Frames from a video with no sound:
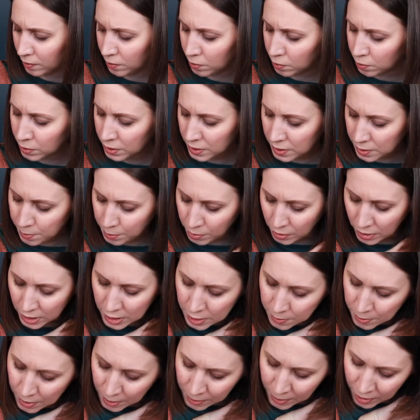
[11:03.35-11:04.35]
What
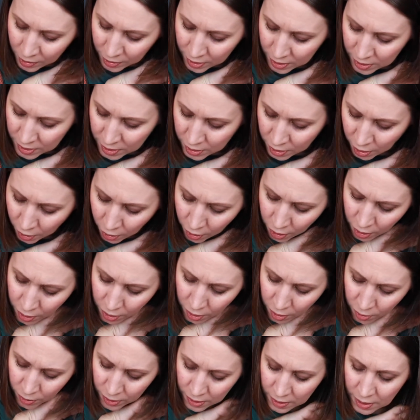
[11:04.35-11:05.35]
surprised me about this yarn
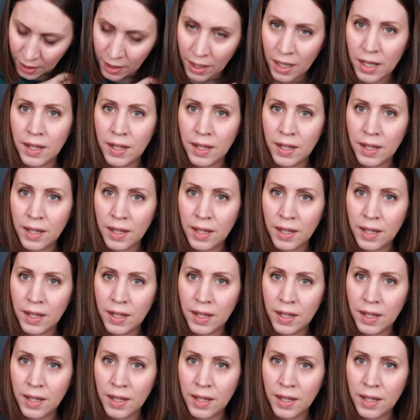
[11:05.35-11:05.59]
though is that